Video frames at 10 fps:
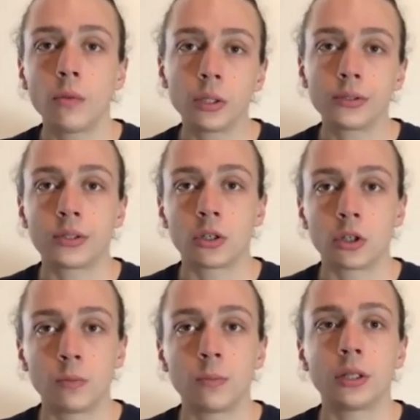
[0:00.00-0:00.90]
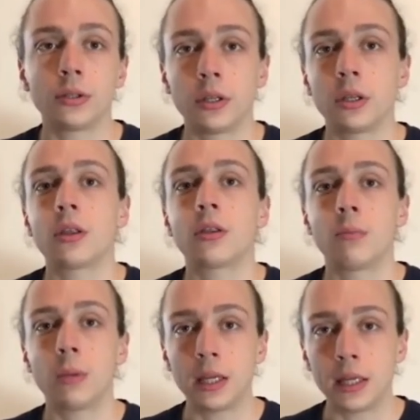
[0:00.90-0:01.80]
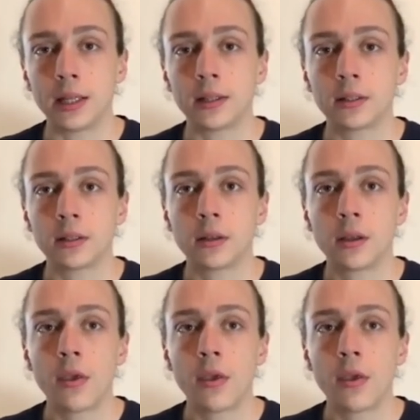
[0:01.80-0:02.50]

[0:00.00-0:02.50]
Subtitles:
we will start building the mainnet.